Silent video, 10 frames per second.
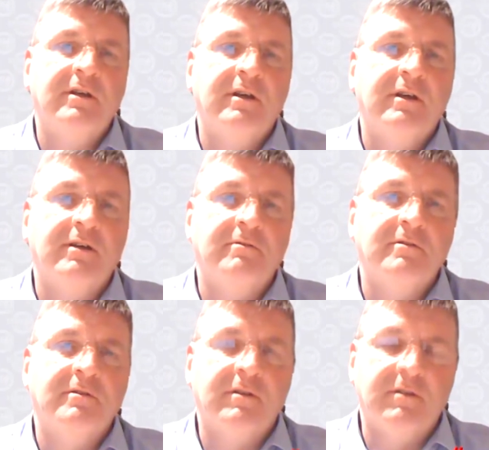
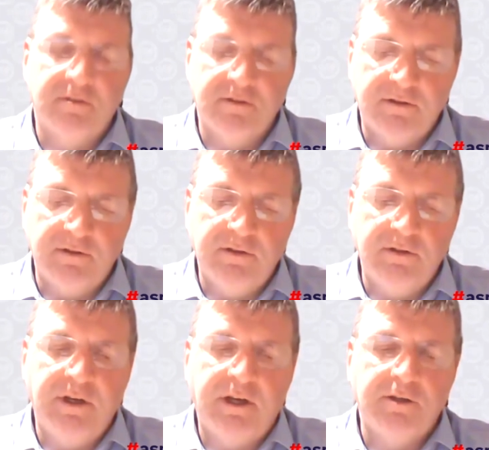and
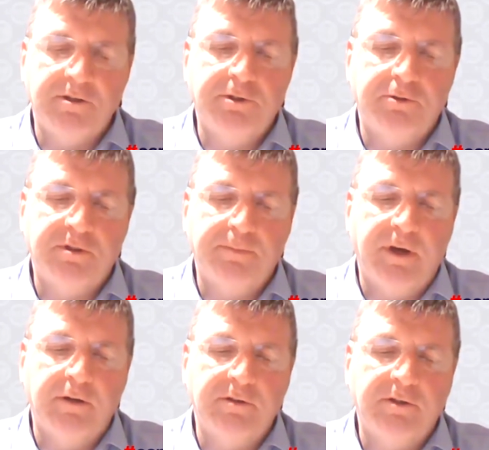Nicola's talked
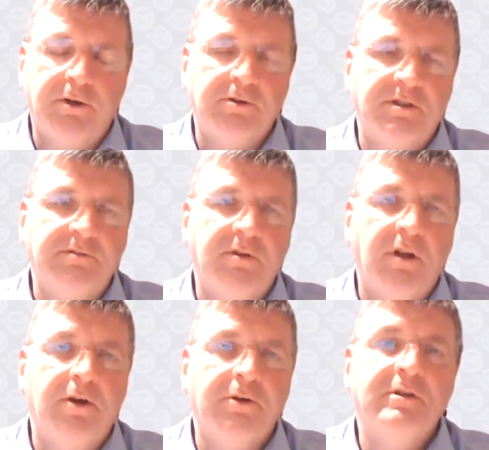about cognitive
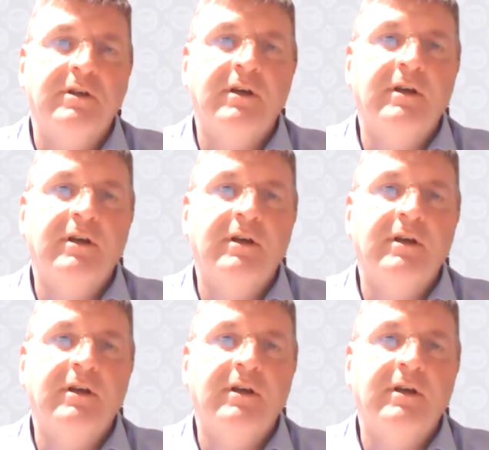load.